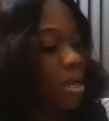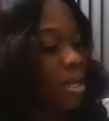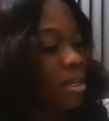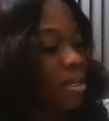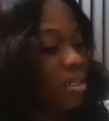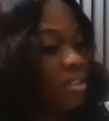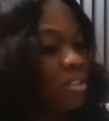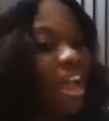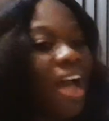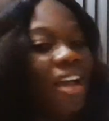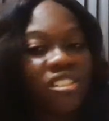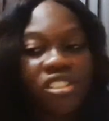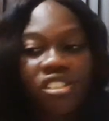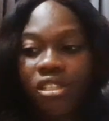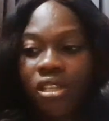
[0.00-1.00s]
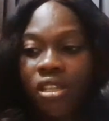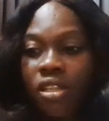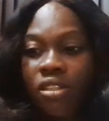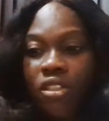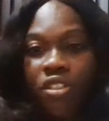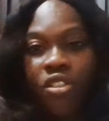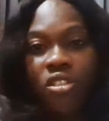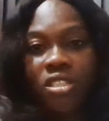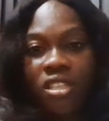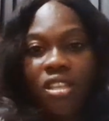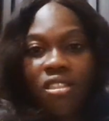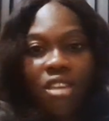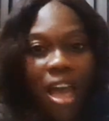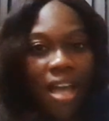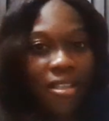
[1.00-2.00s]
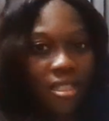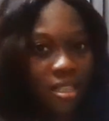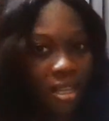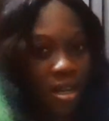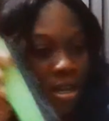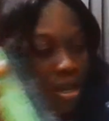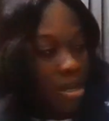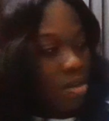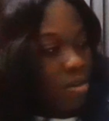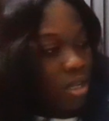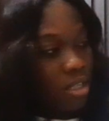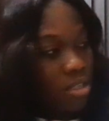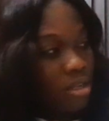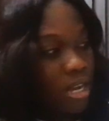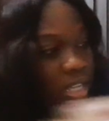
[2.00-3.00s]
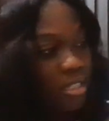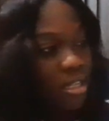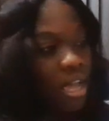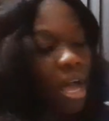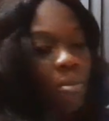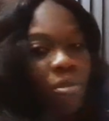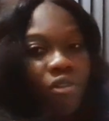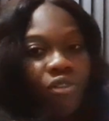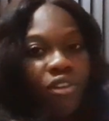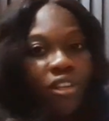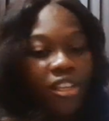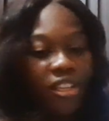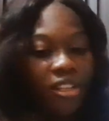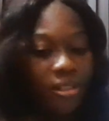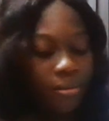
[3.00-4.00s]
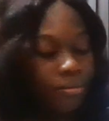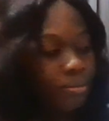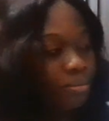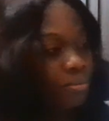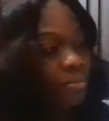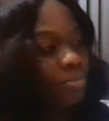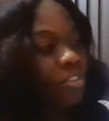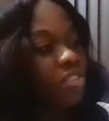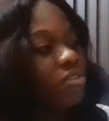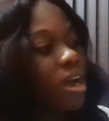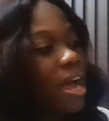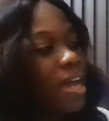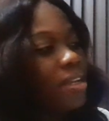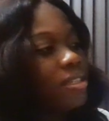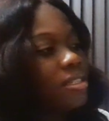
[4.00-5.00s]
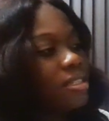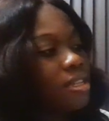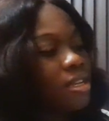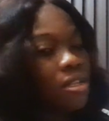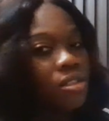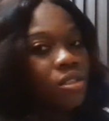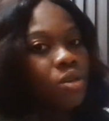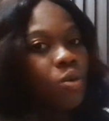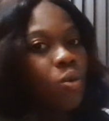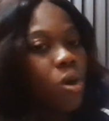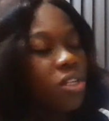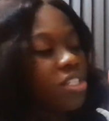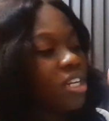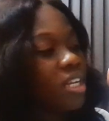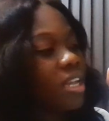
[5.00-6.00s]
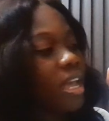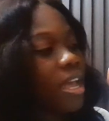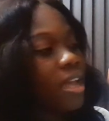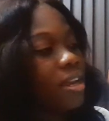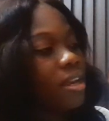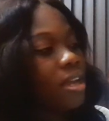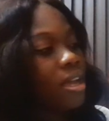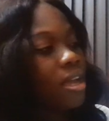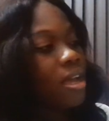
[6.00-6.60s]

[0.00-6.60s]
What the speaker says: and a dash. Did you see that? Okay, so let's come over here, right? So watch again.